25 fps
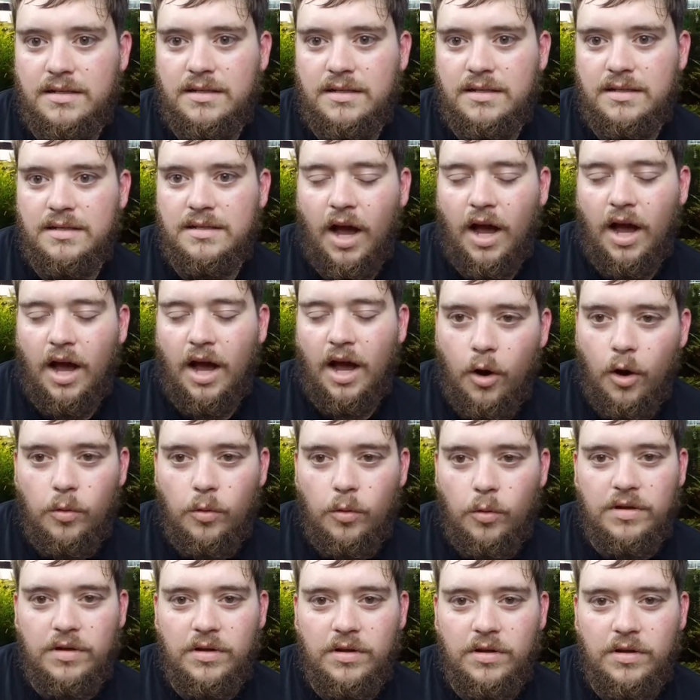A whole
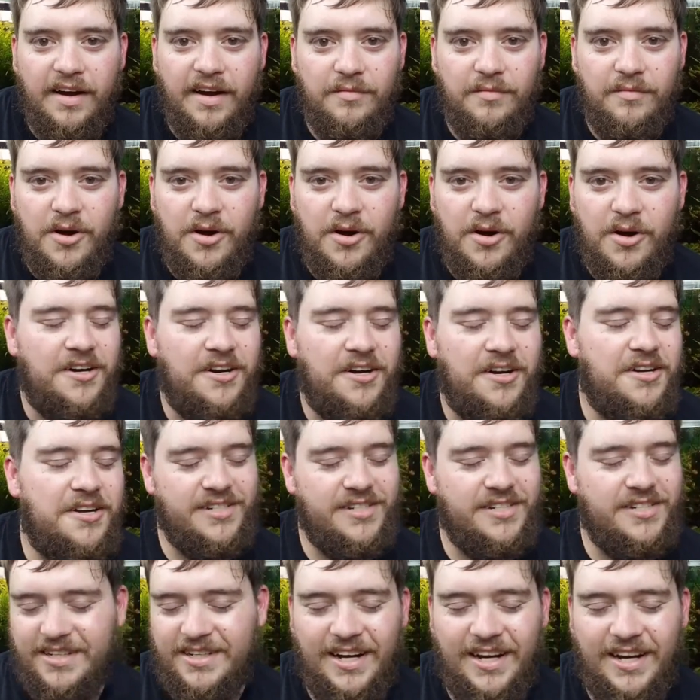line of merch?
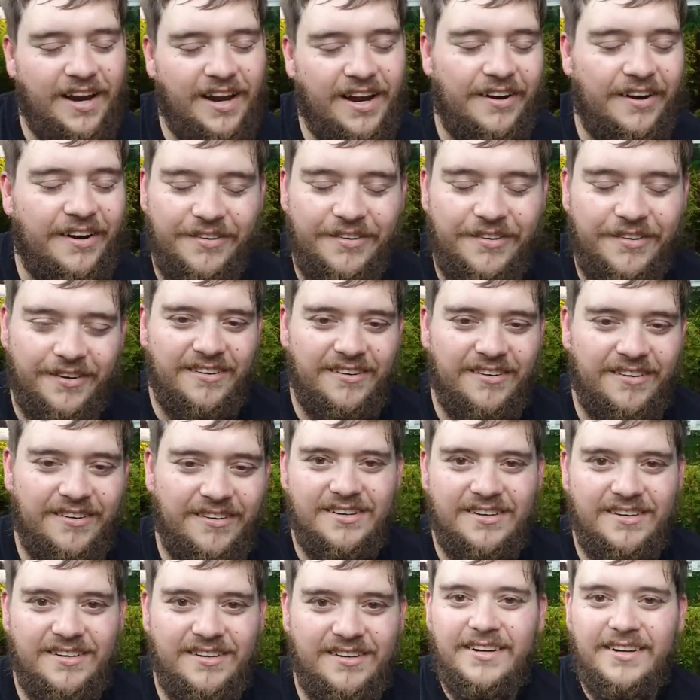No.
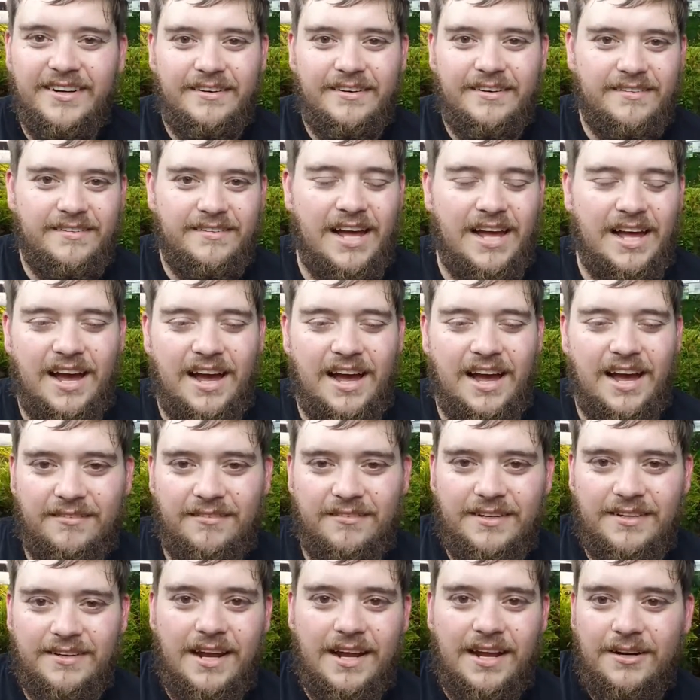
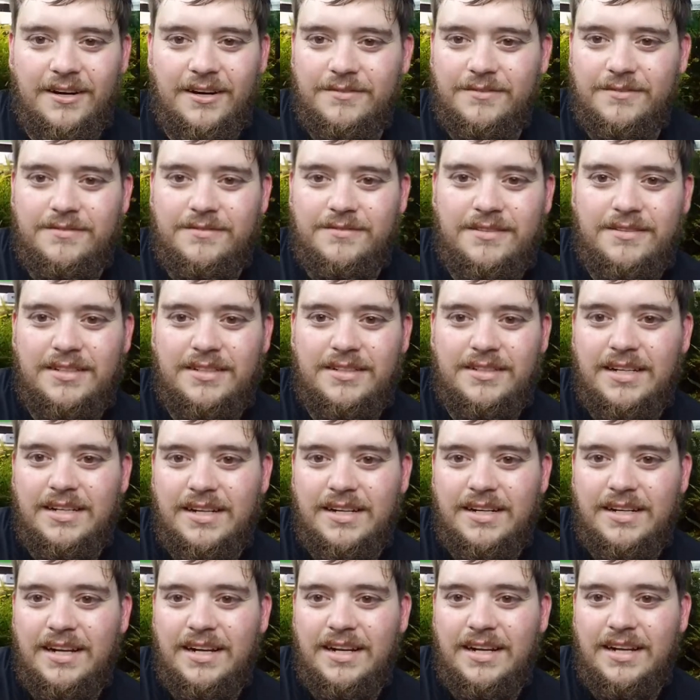No.
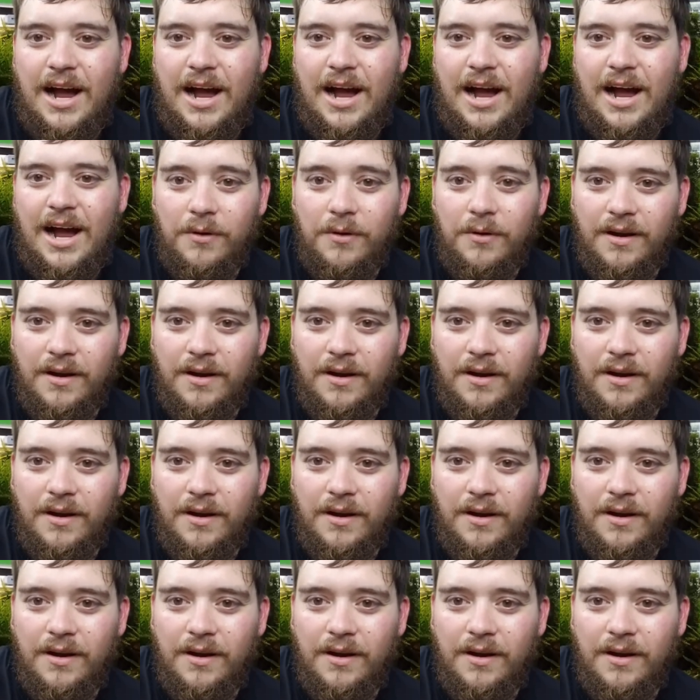I would.